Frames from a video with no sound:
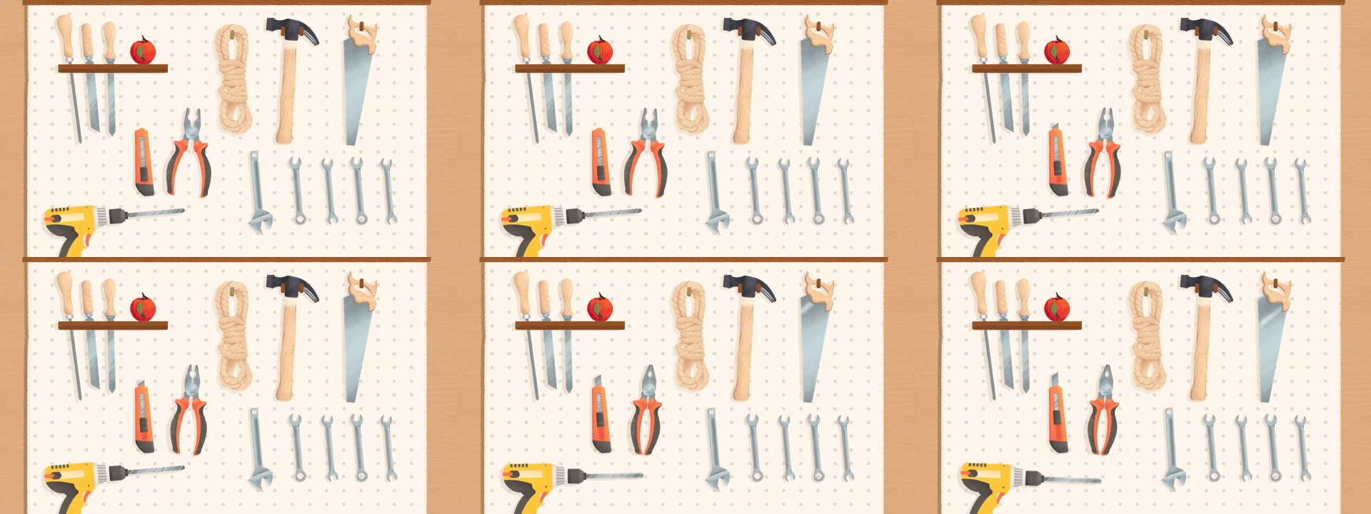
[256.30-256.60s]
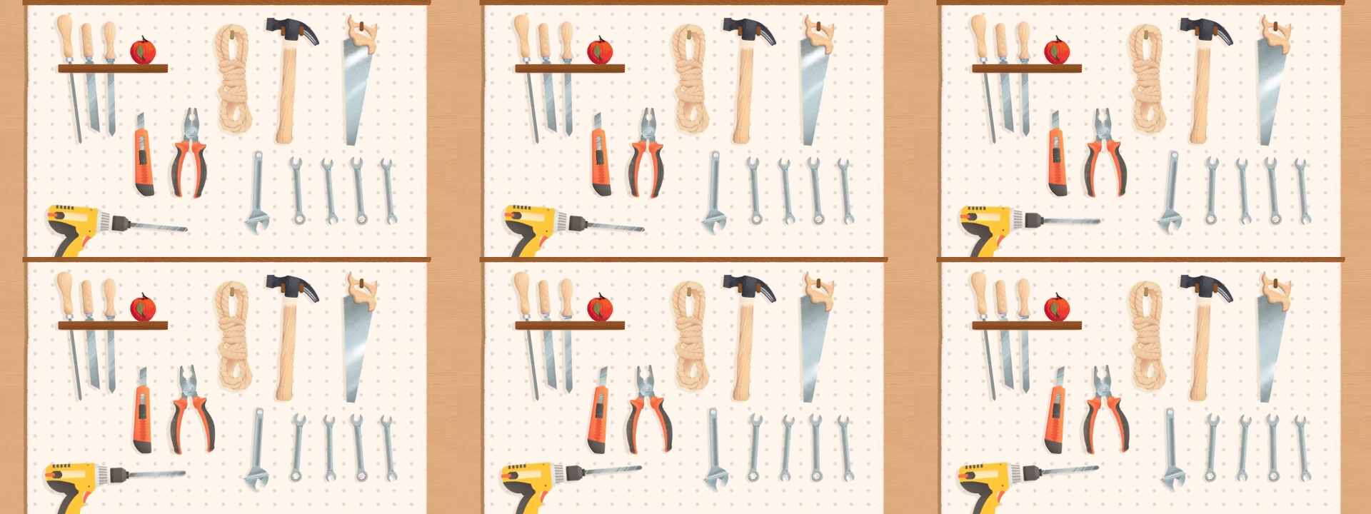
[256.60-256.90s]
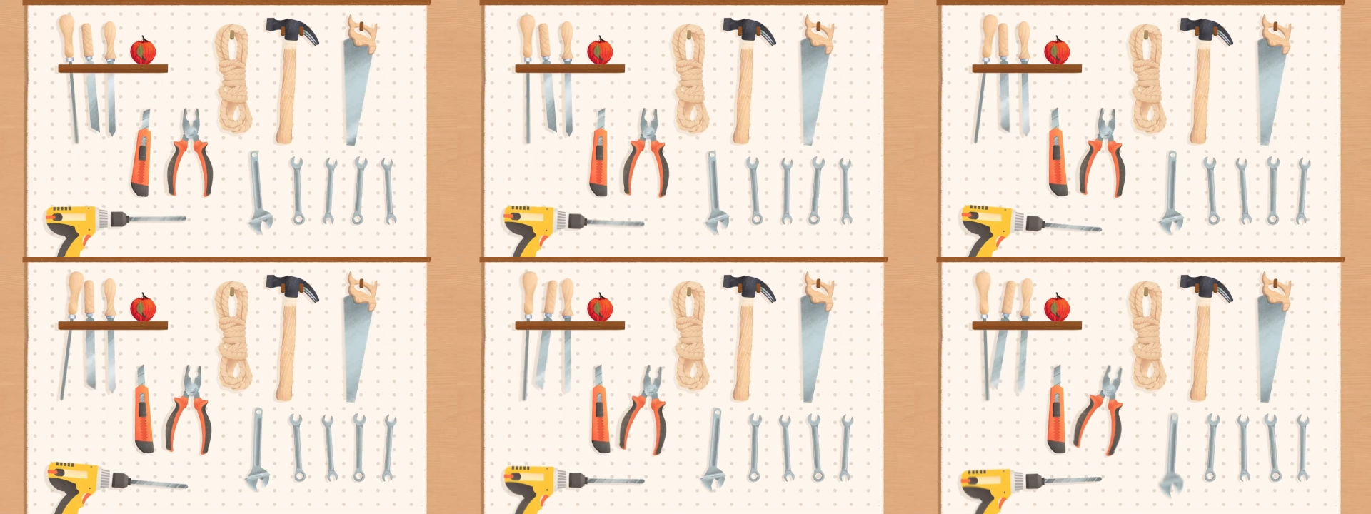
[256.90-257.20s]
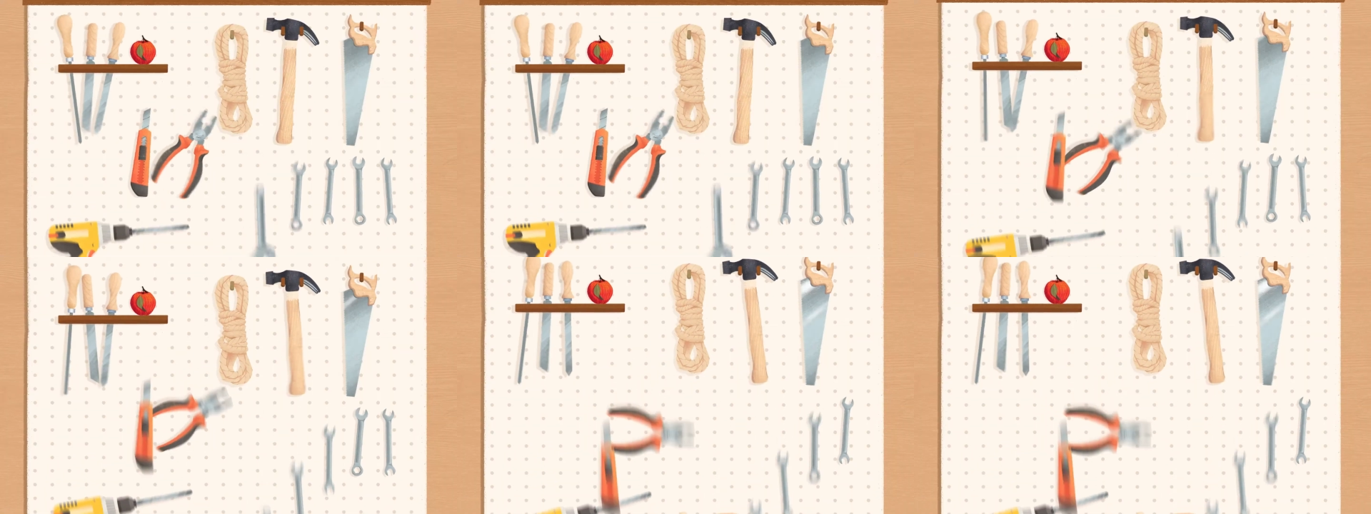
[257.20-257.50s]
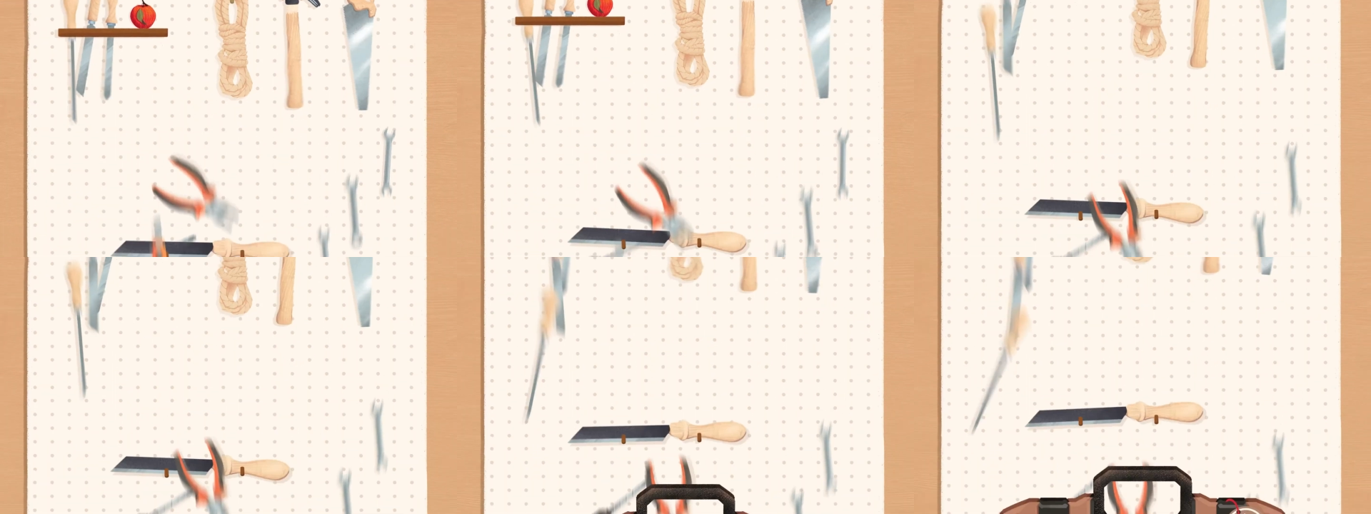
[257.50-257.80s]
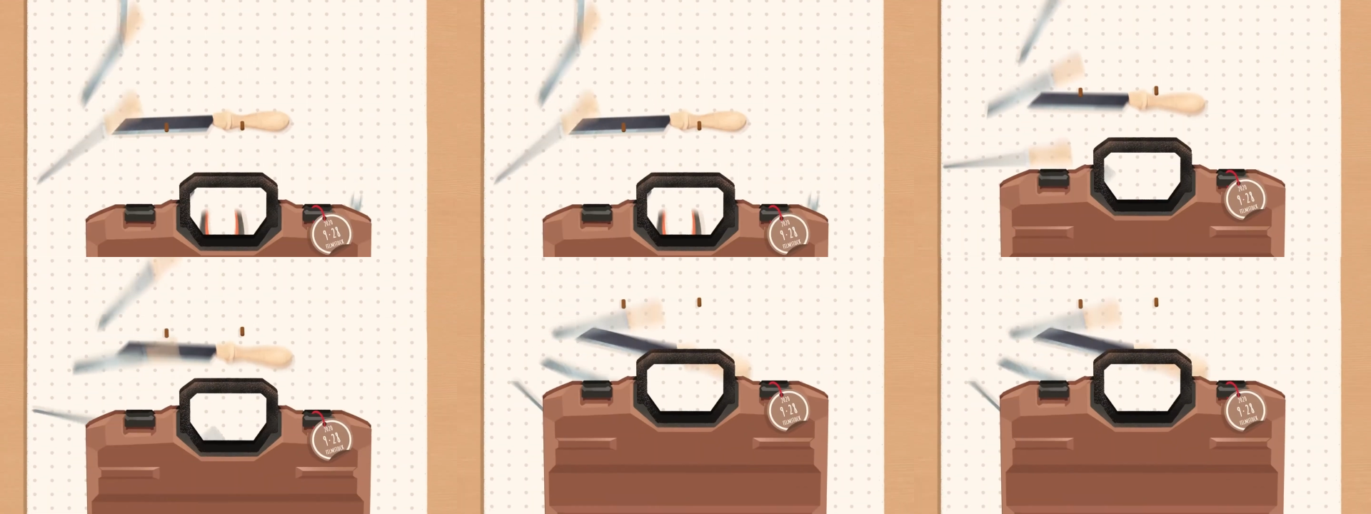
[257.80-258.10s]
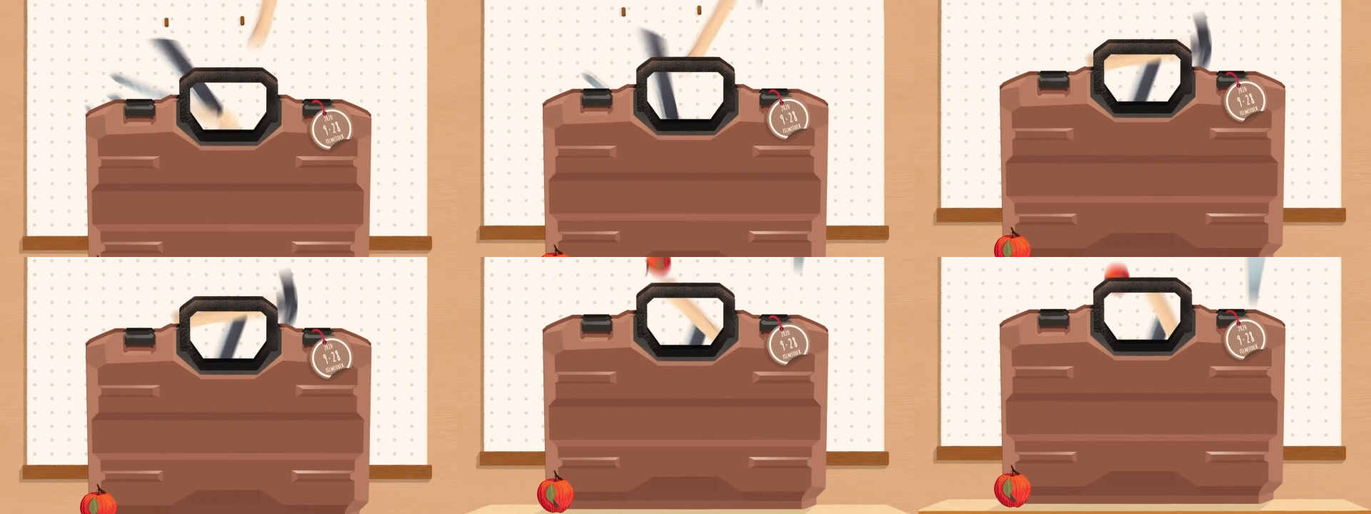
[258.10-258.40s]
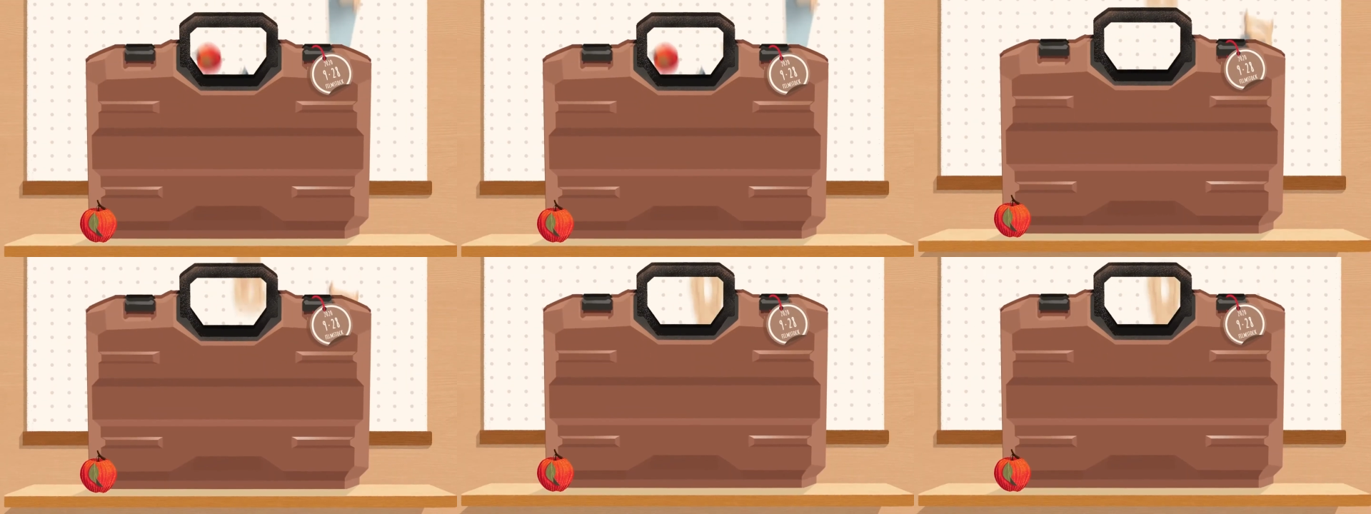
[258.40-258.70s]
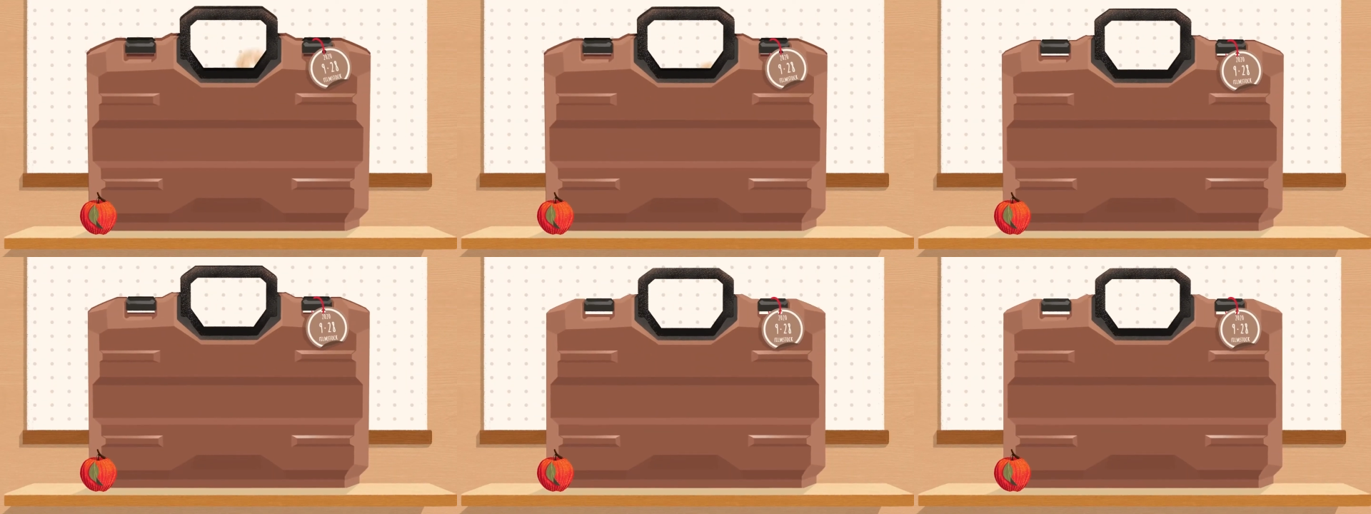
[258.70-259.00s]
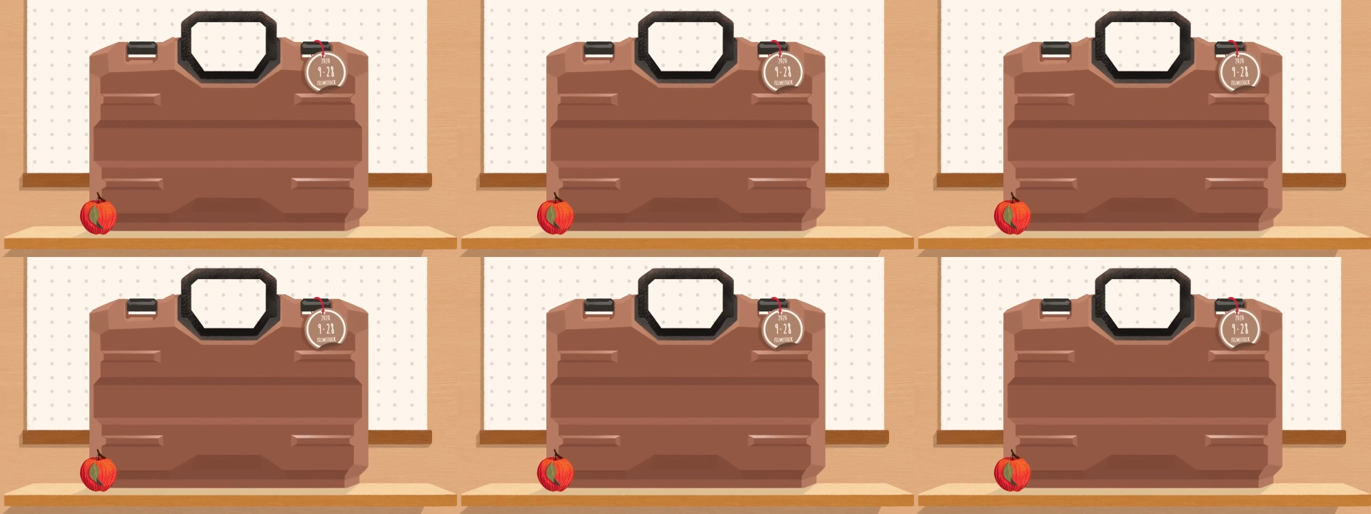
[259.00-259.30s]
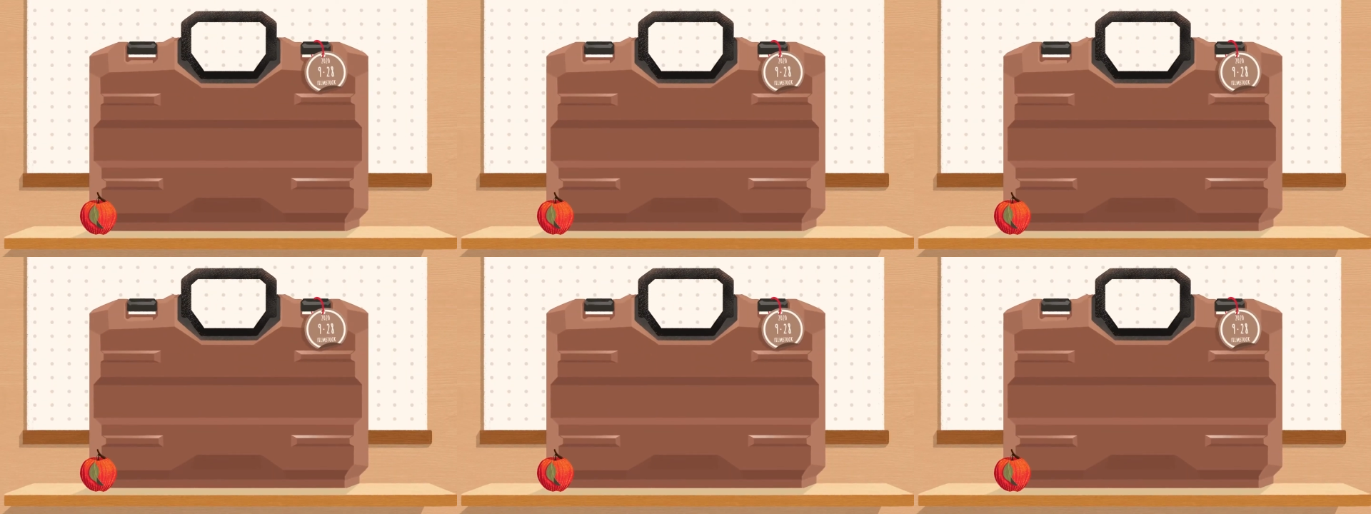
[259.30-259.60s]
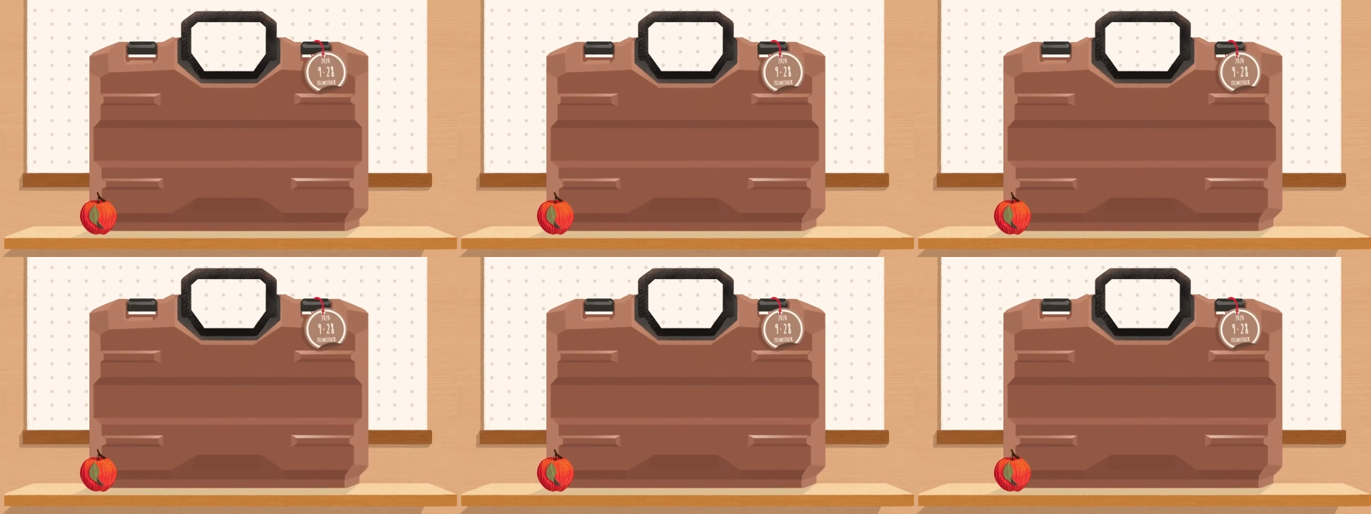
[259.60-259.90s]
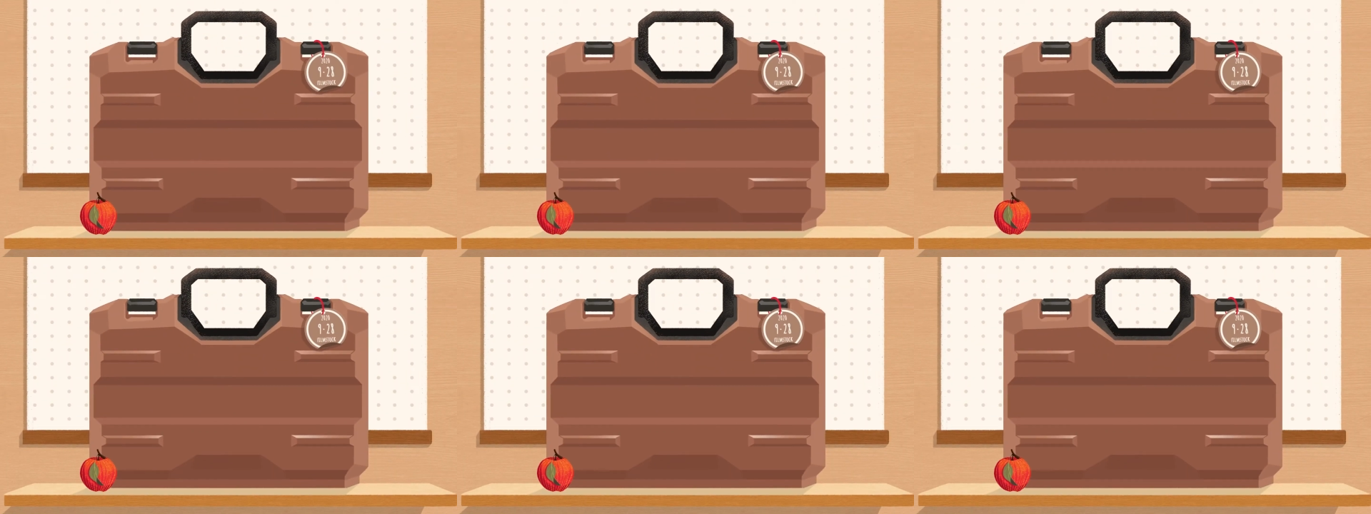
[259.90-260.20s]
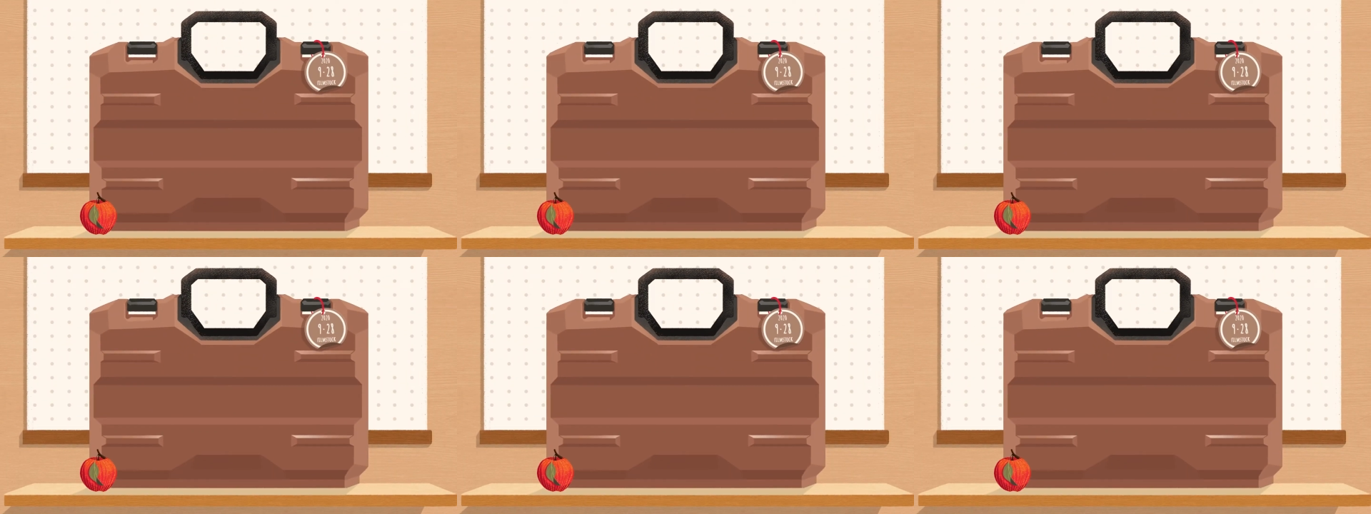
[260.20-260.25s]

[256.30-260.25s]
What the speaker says: [unreadable: no face in view]